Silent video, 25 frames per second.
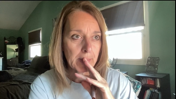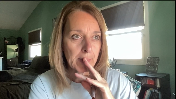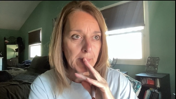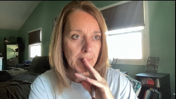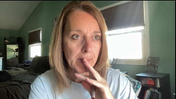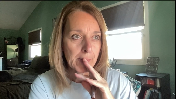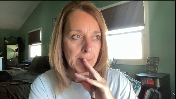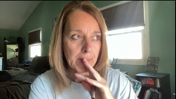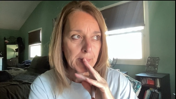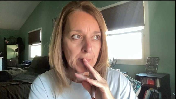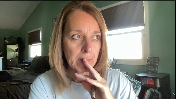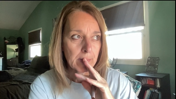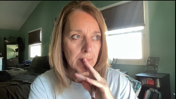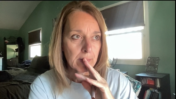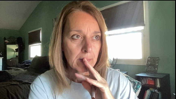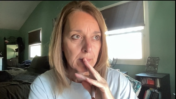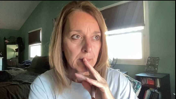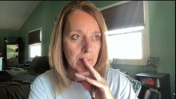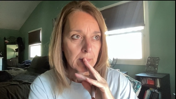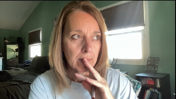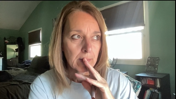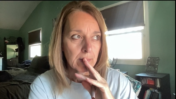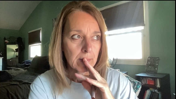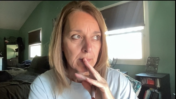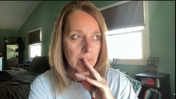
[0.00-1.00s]

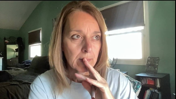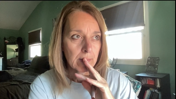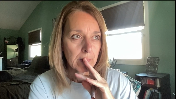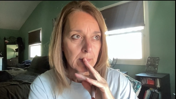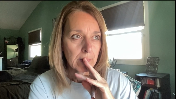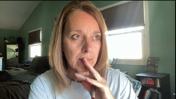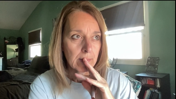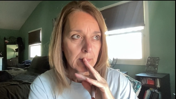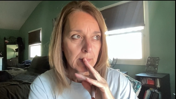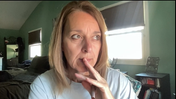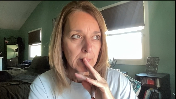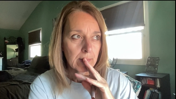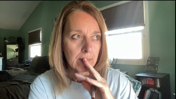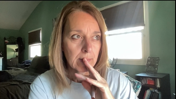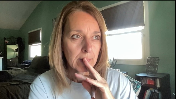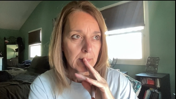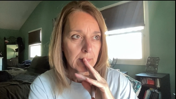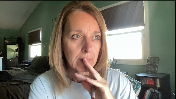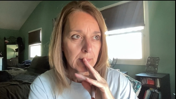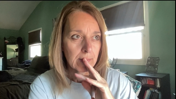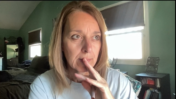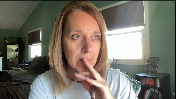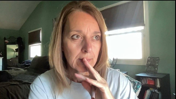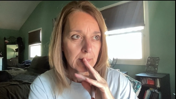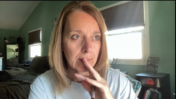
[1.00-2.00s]

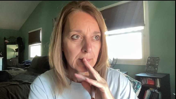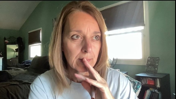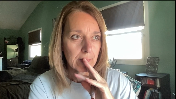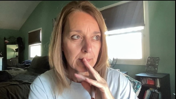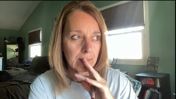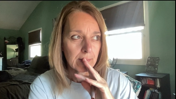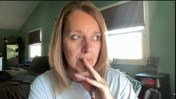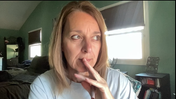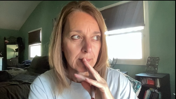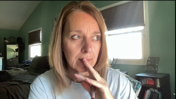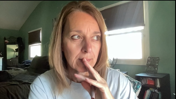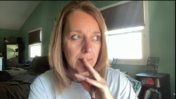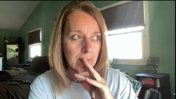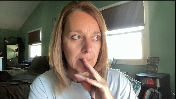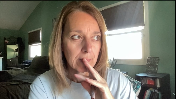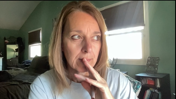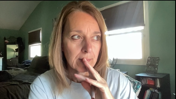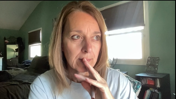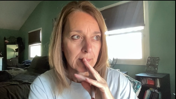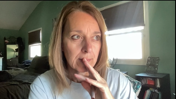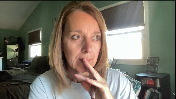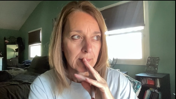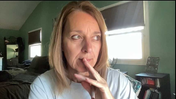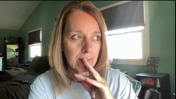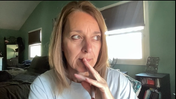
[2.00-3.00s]

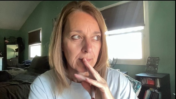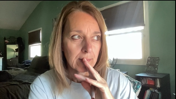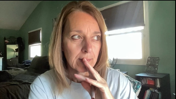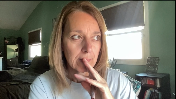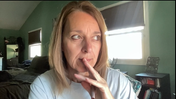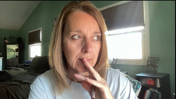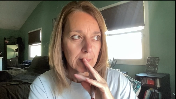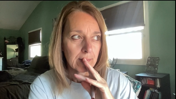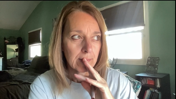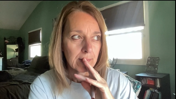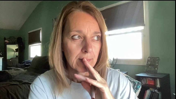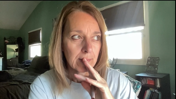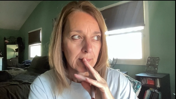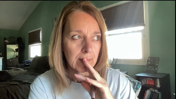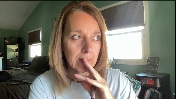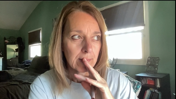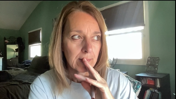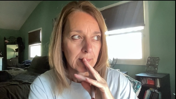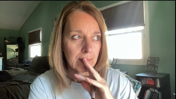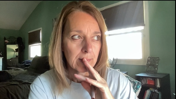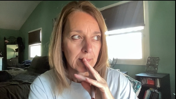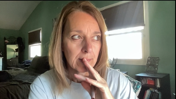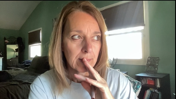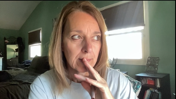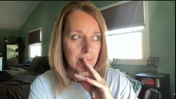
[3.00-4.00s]

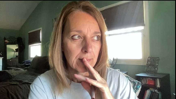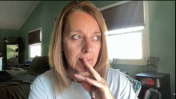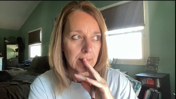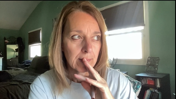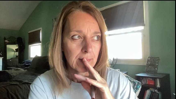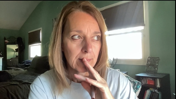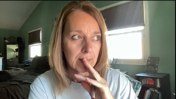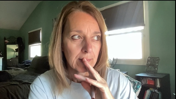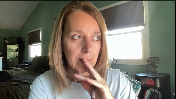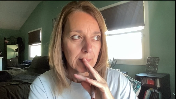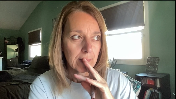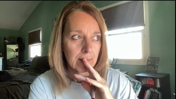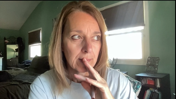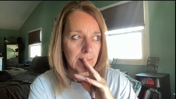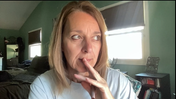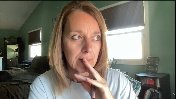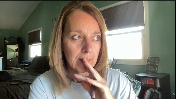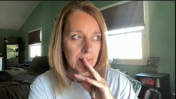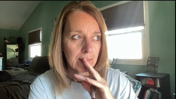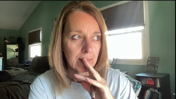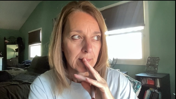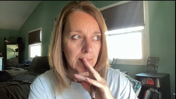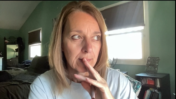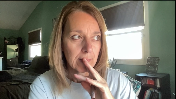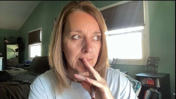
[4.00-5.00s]

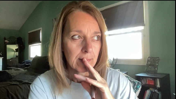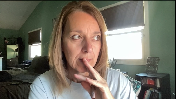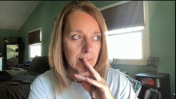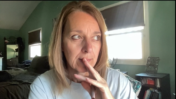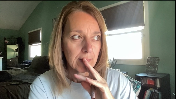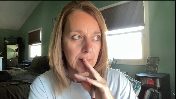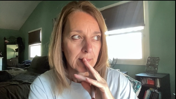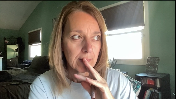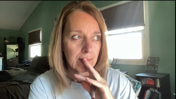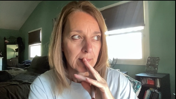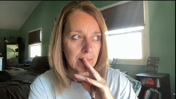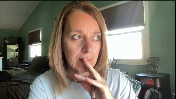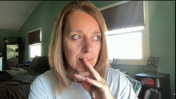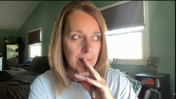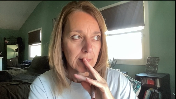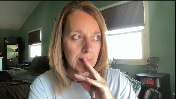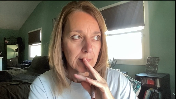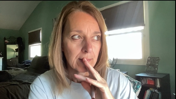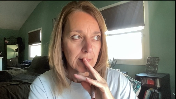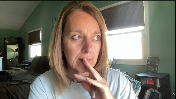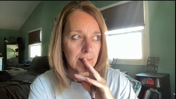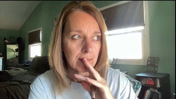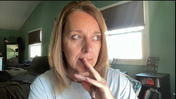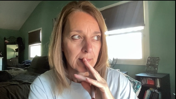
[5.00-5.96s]
Nothing is said.